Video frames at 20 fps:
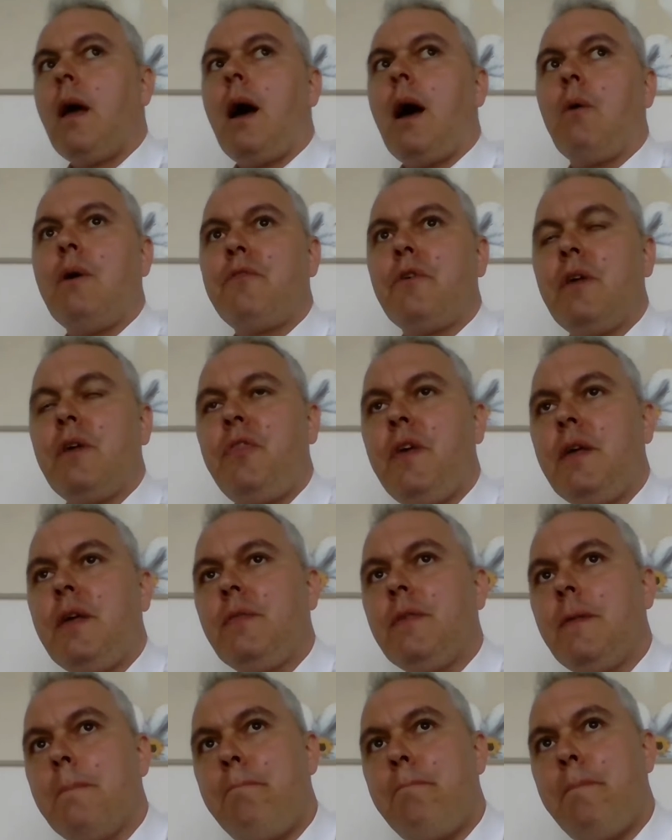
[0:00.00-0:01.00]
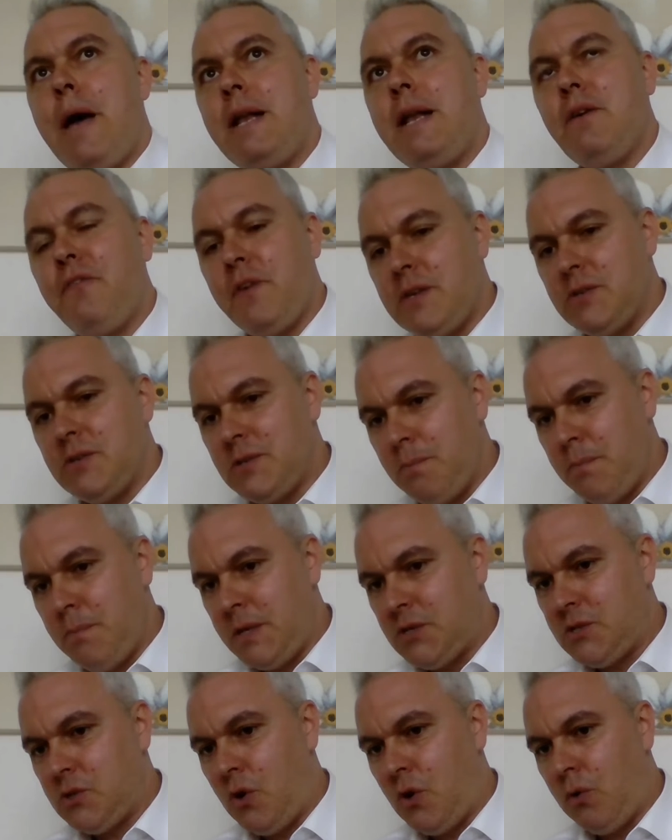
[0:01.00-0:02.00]
However, I think that the benefits are
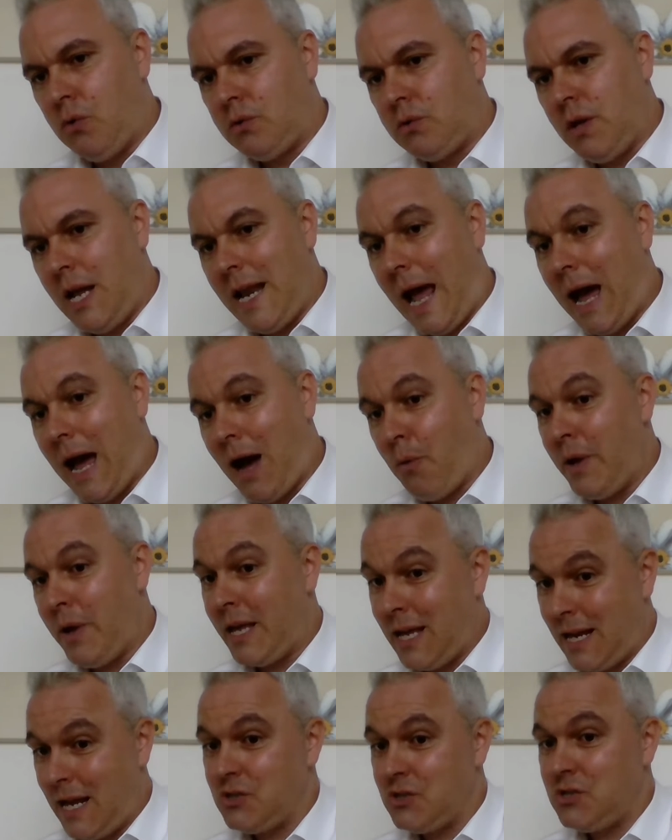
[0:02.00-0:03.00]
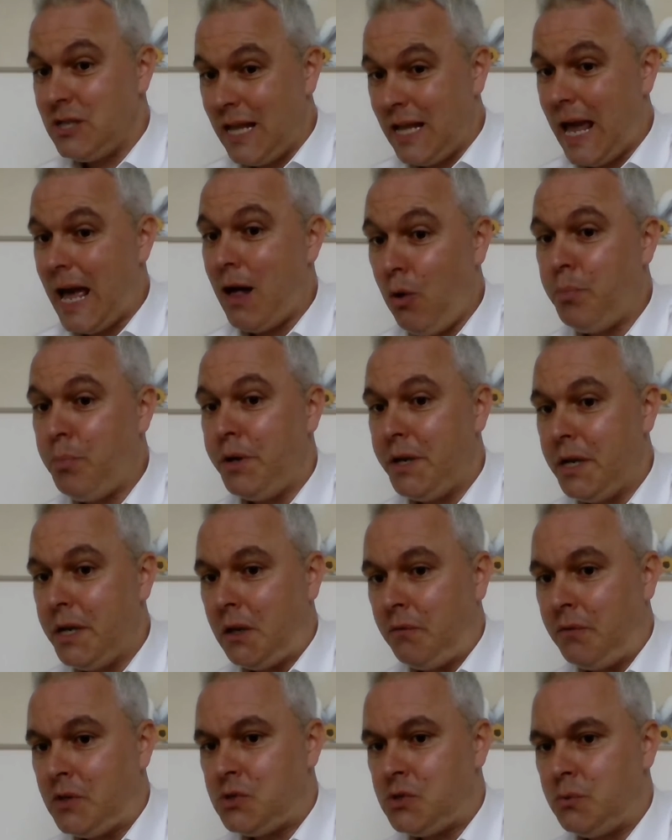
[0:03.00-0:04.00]
missold and how it can actually help an
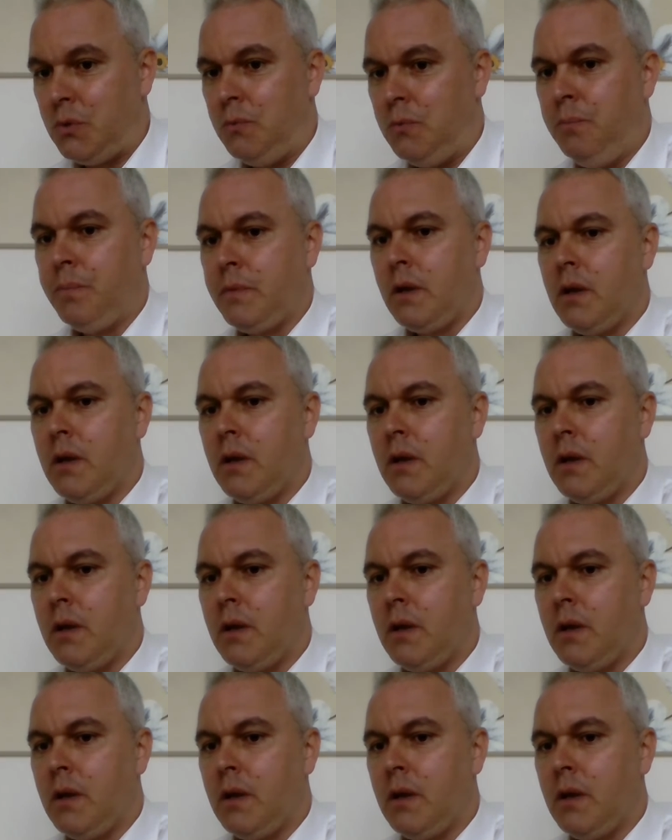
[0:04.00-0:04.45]
individual.